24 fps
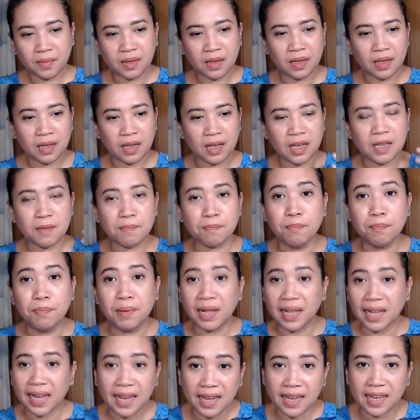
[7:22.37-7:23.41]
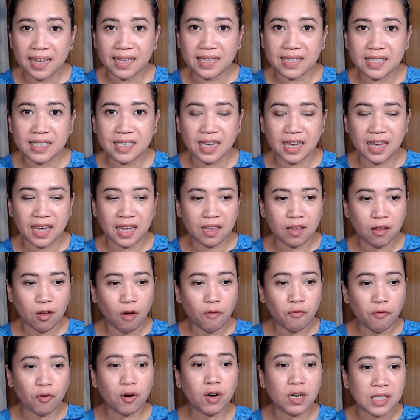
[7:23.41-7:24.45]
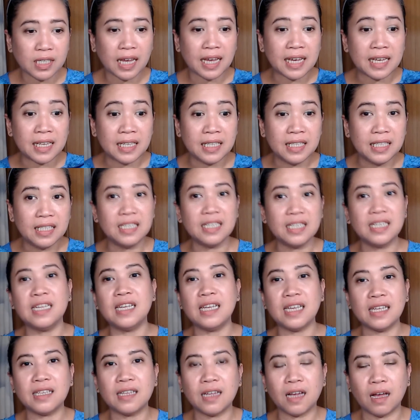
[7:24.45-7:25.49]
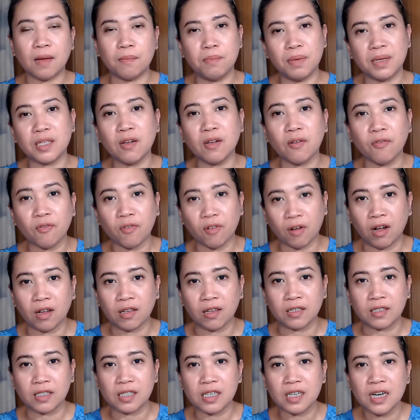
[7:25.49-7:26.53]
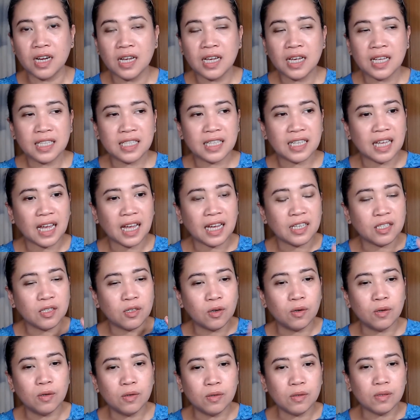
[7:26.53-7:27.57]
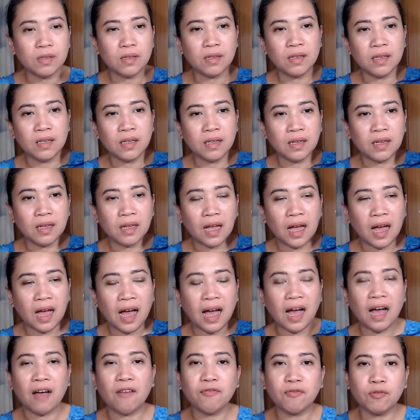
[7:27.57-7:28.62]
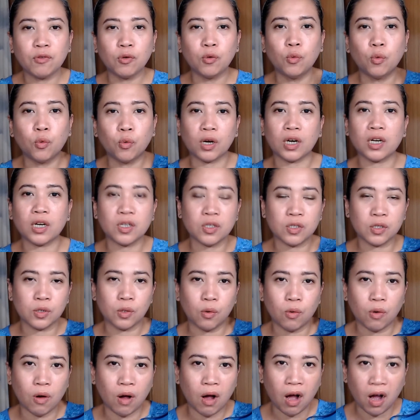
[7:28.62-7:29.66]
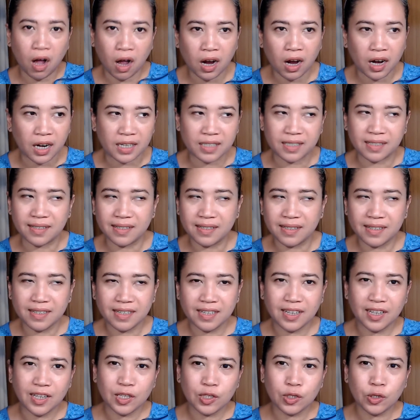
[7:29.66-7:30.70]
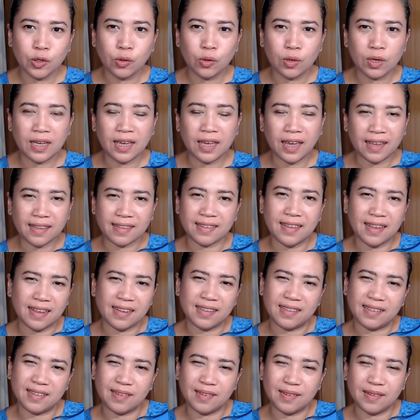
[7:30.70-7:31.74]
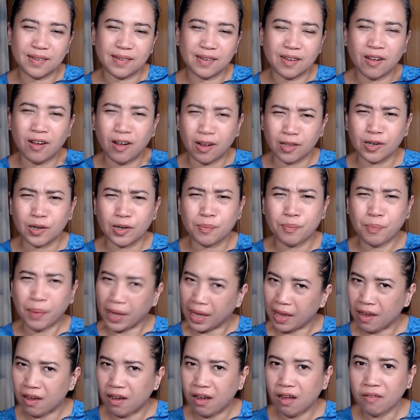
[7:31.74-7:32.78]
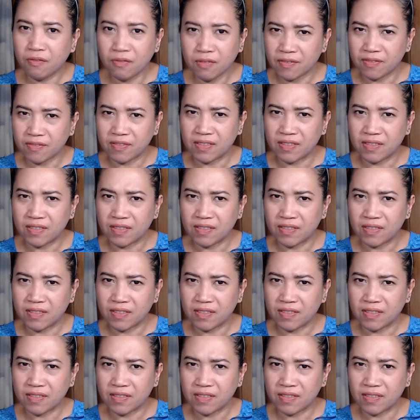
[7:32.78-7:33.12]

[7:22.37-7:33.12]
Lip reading: it blends, and of course I need a bit of color that I don't have to work so hard to get that color payoff, if